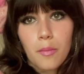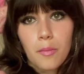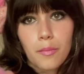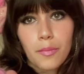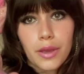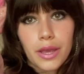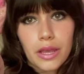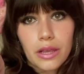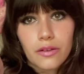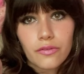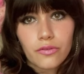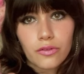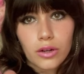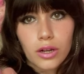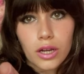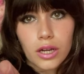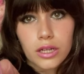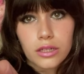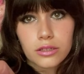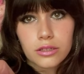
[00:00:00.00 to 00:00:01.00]
Pink
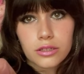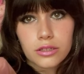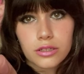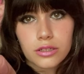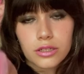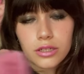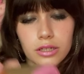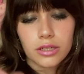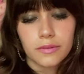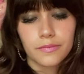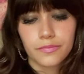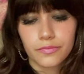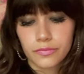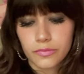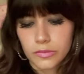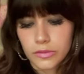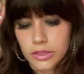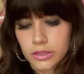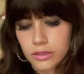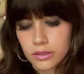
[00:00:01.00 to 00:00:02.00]
Frost.
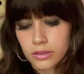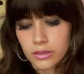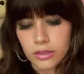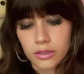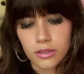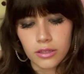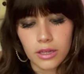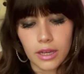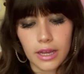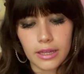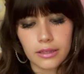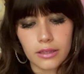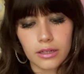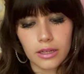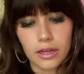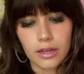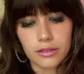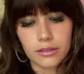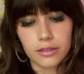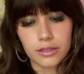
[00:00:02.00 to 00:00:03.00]
And the
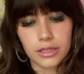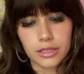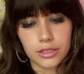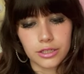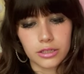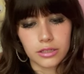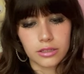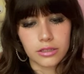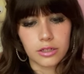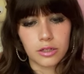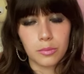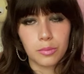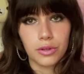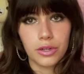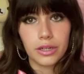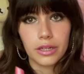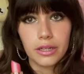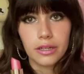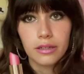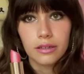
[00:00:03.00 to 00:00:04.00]
color is just so
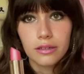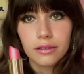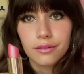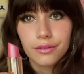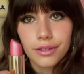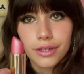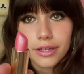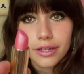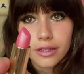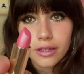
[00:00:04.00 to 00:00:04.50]
pretty, like,